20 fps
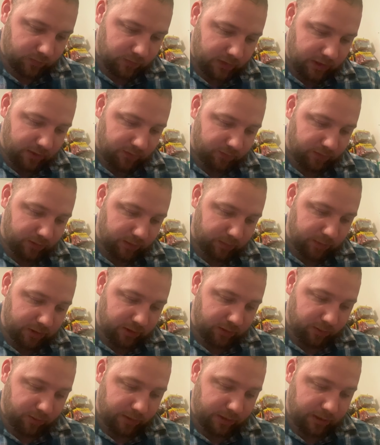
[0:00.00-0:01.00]
Definitely be
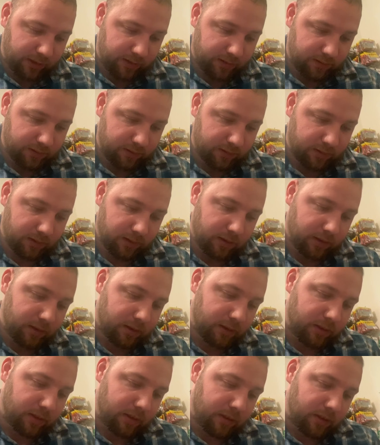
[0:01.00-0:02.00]
throwing this
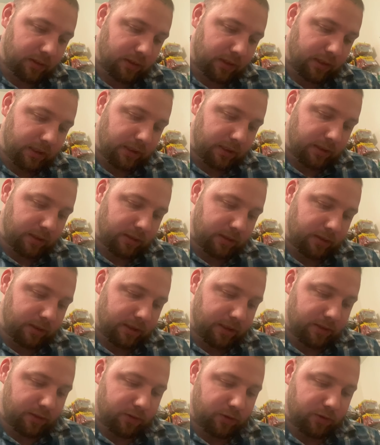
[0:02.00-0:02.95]
as